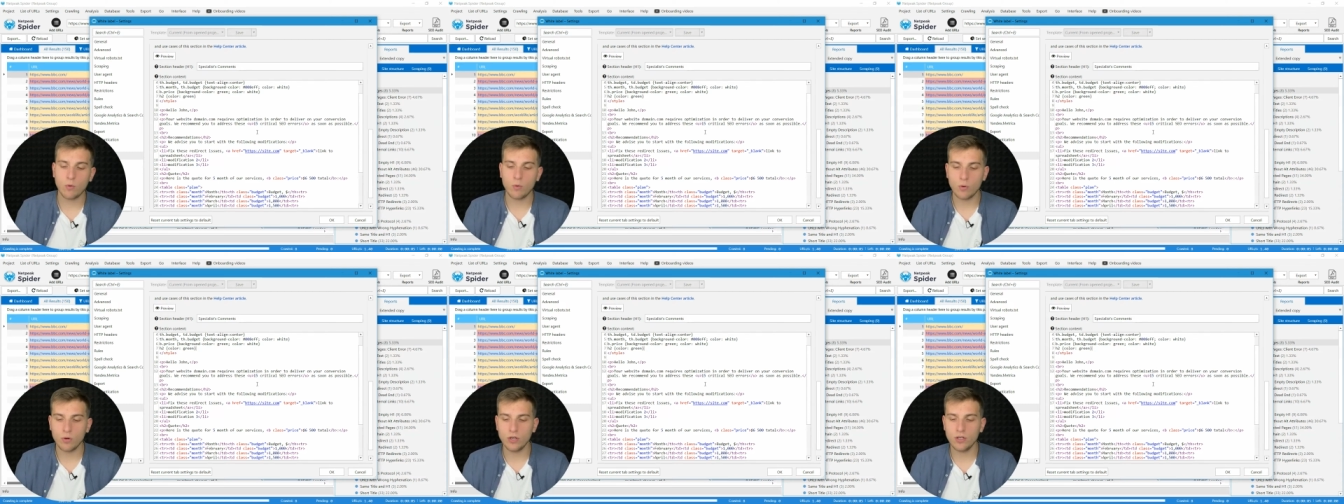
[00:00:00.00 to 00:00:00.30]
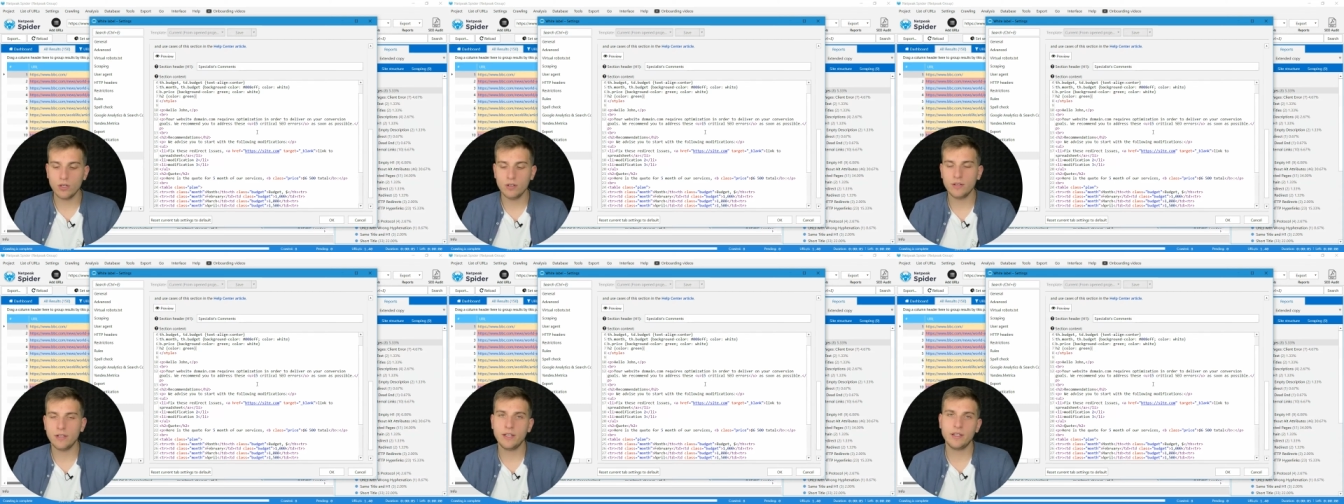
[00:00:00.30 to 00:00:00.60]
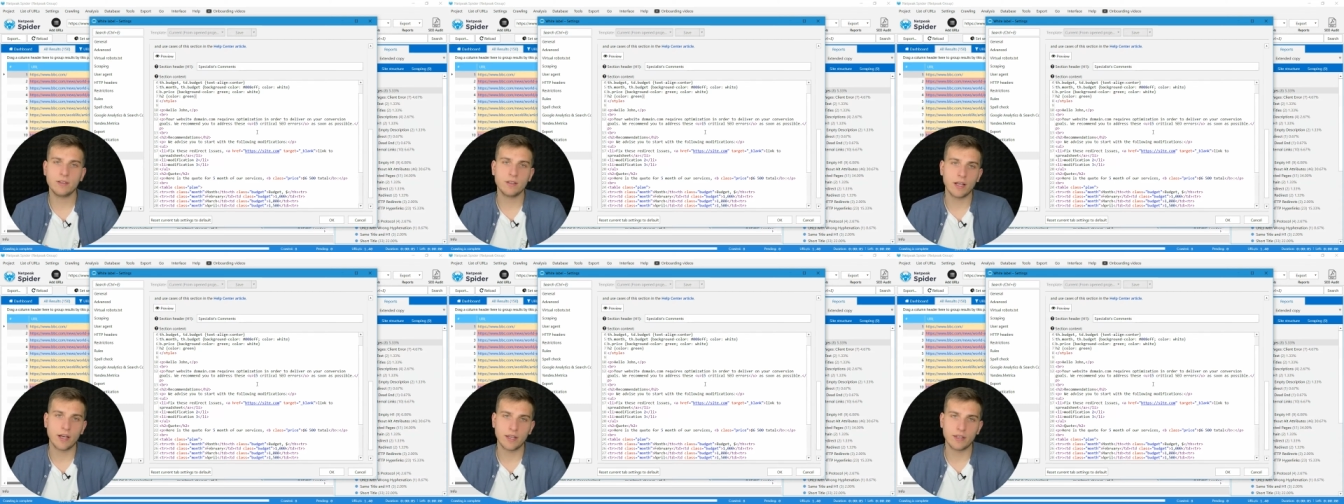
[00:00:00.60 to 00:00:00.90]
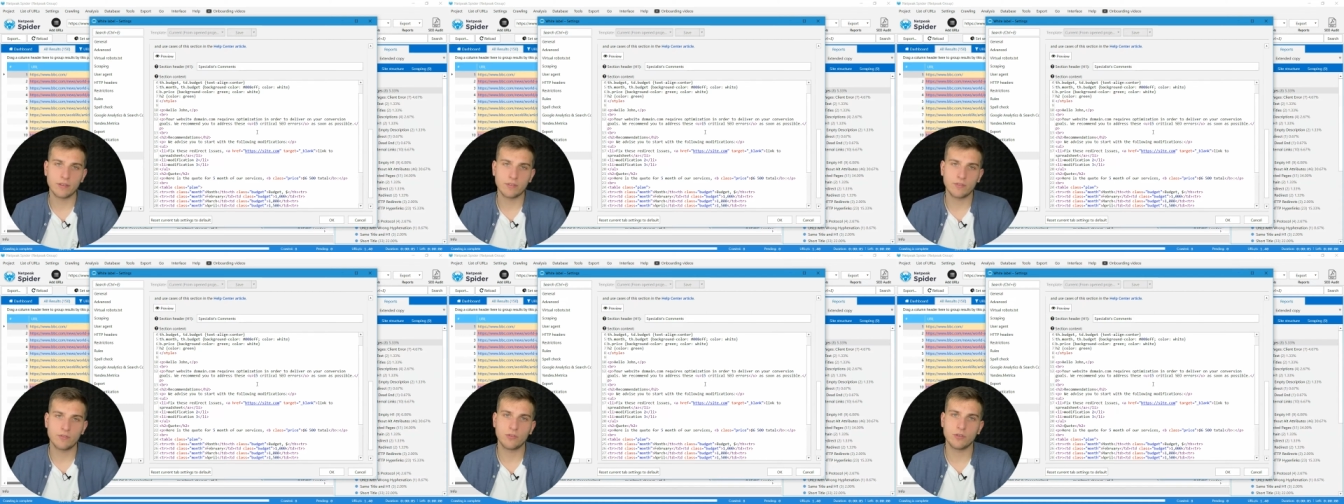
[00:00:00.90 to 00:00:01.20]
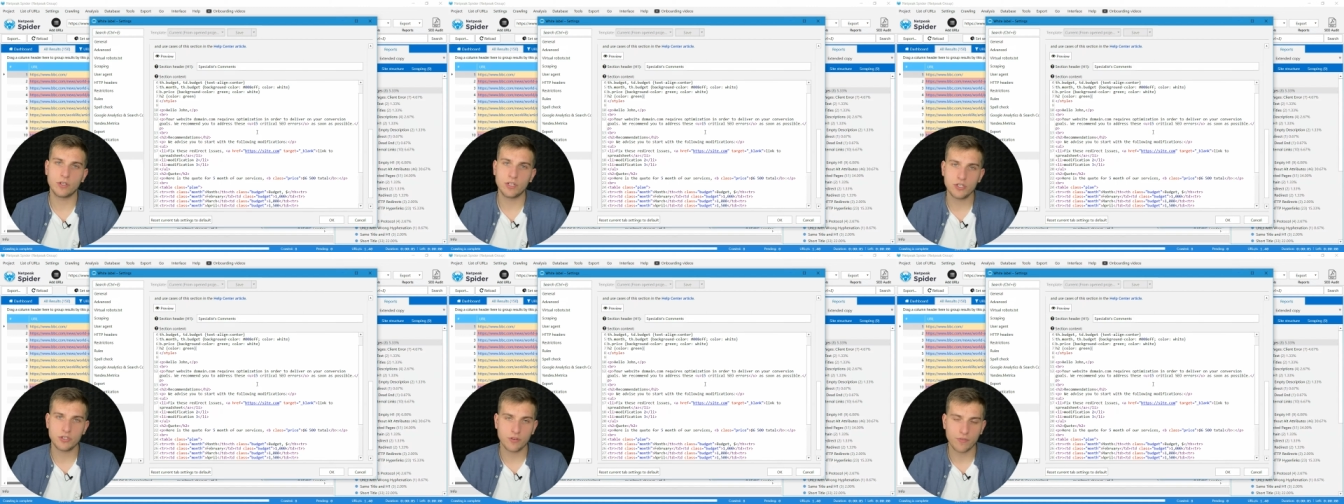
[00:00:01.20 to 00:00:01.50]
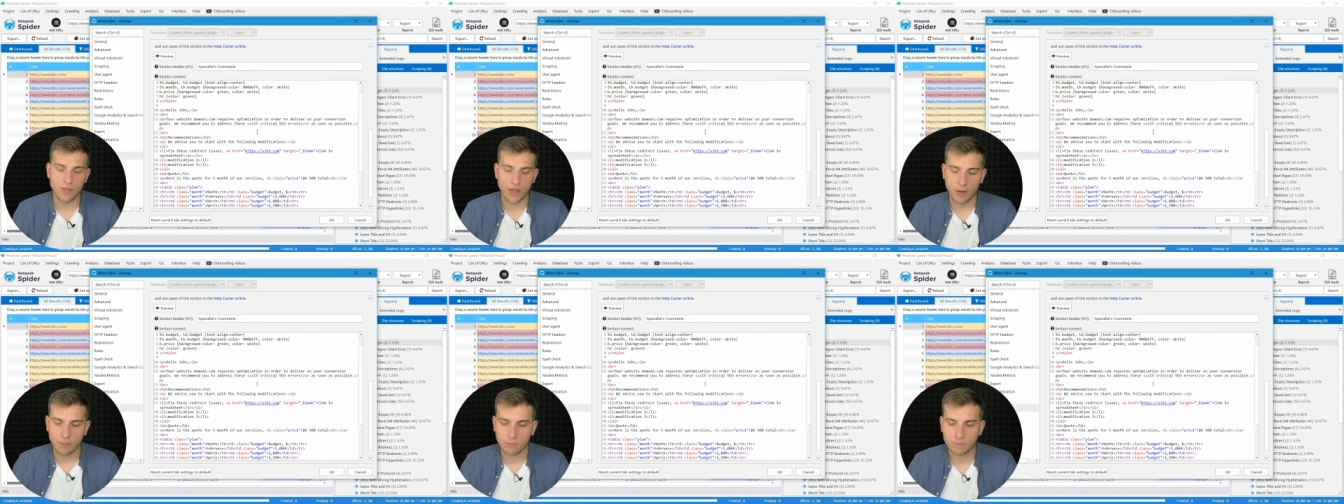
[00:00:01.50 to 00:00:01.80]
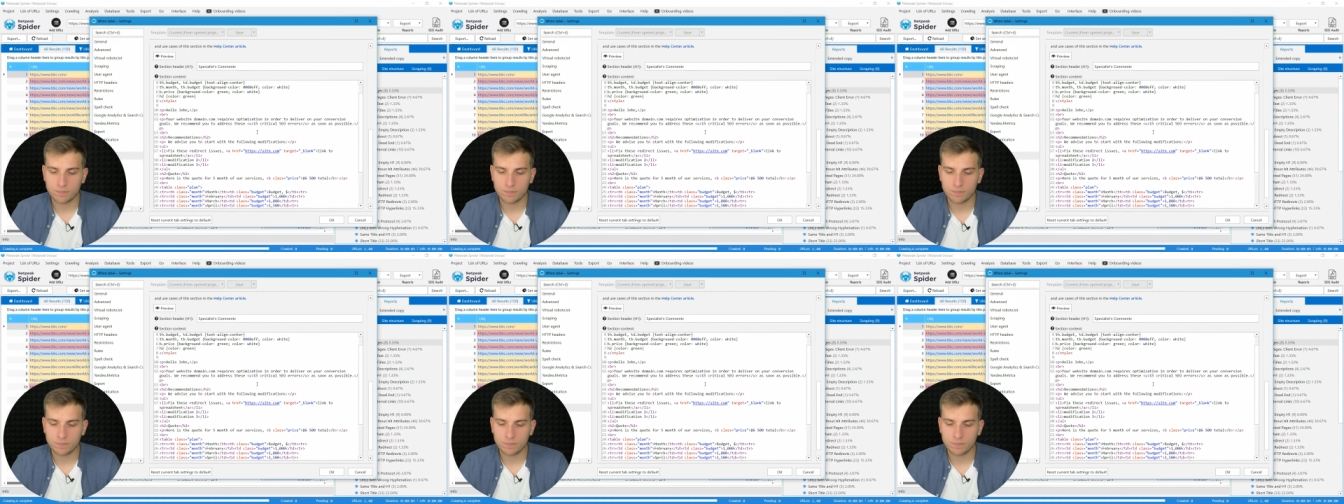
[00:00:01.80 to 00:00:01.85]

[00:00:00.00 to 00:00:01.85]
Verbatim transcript: or inline for each of them.